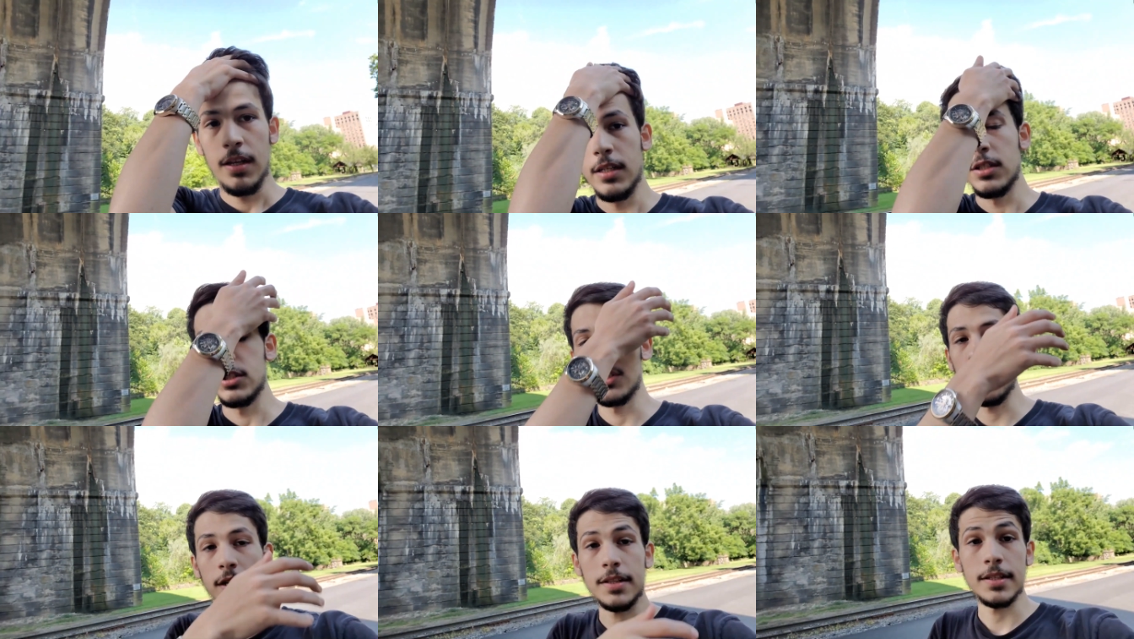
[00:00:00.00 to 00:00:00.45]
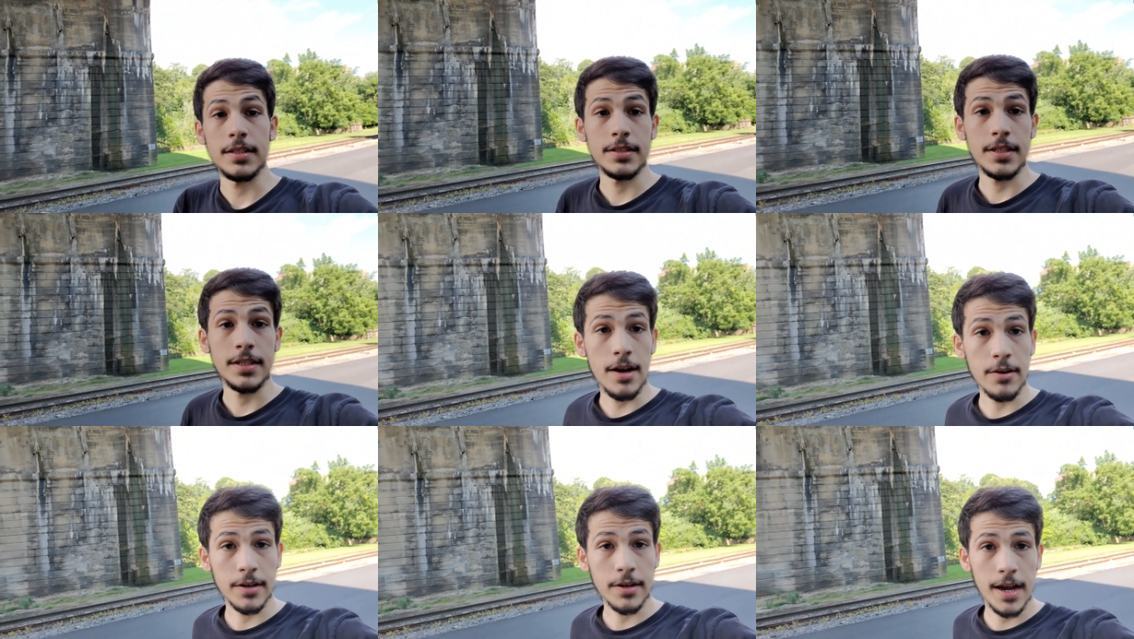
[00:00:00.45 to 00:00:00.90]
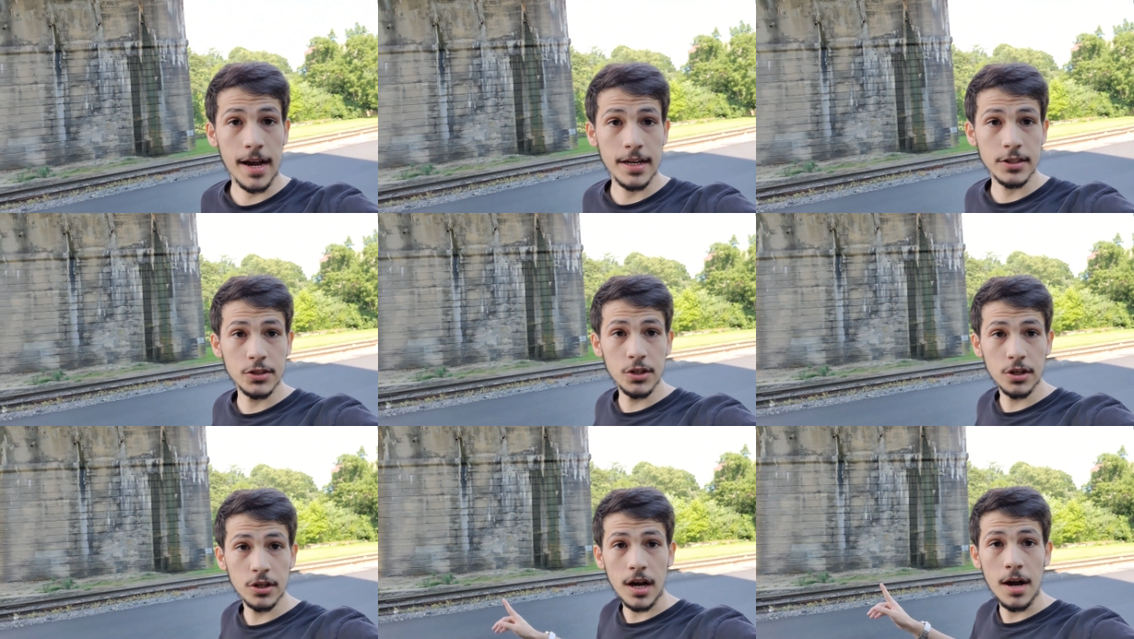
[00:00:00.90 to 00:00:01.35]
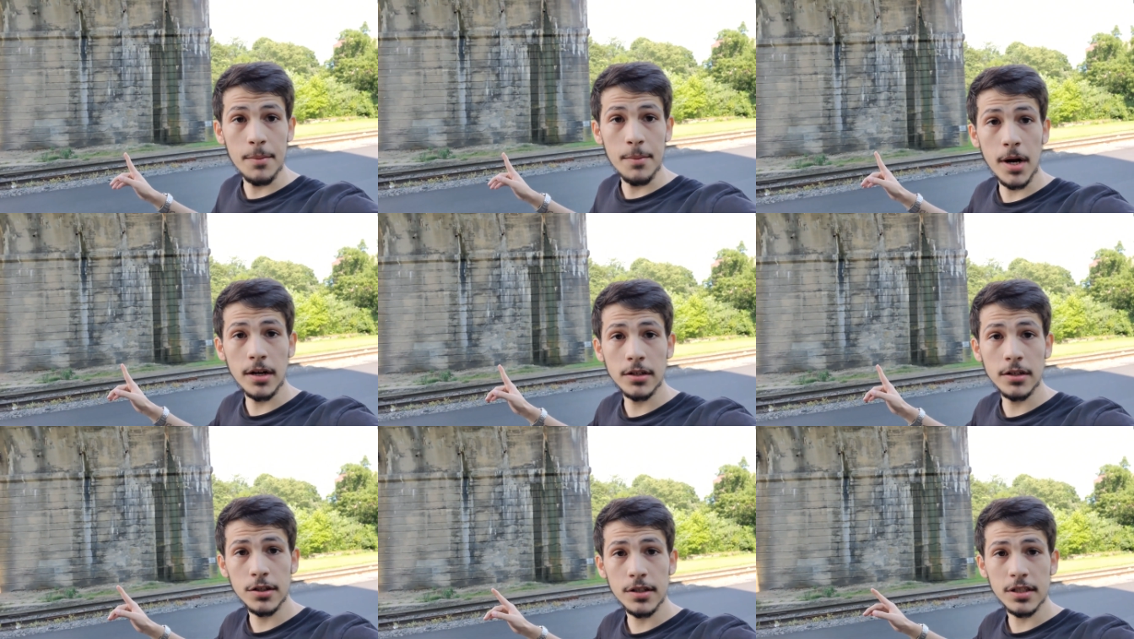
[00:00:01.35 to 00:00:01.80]
Check this out, guys. Look, I'm
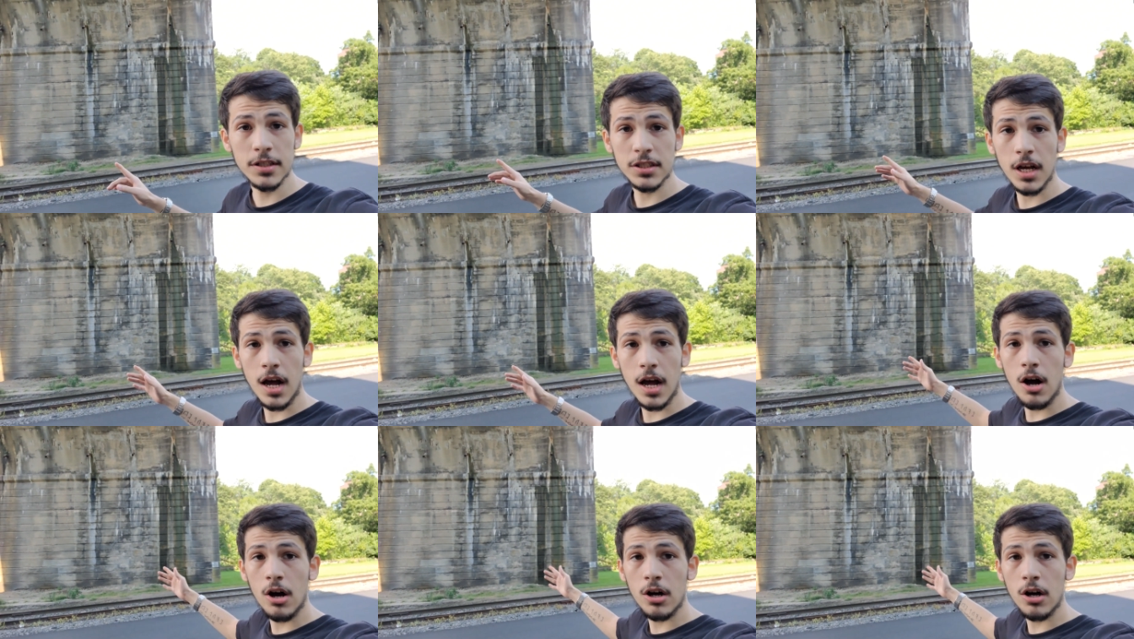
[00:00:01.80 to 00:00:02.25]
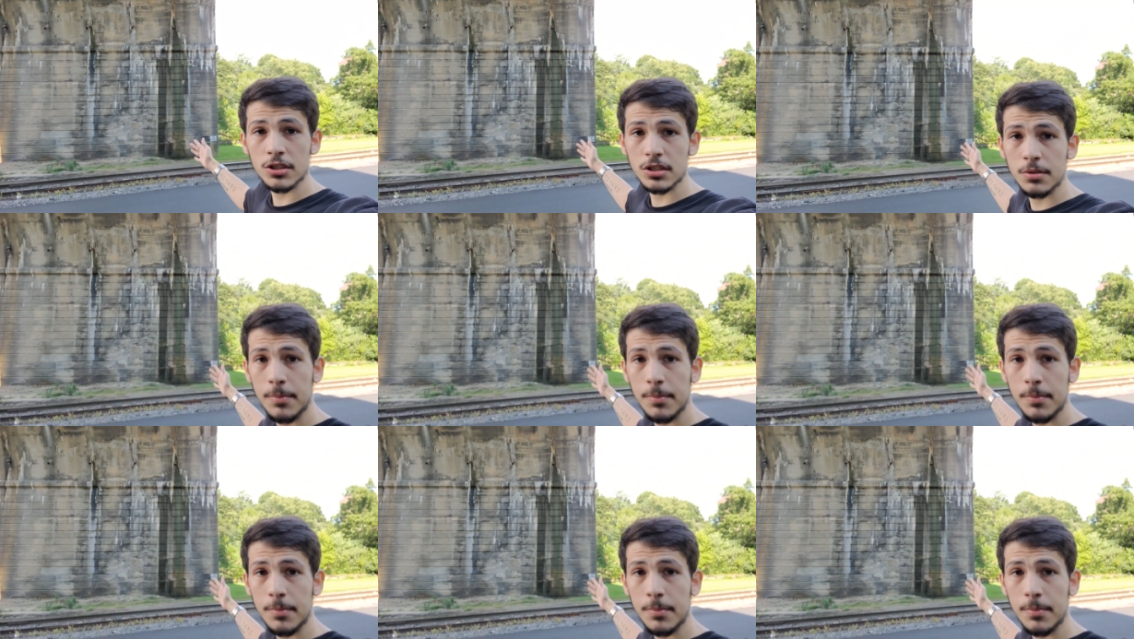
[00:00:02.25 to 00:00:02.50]
under this awesome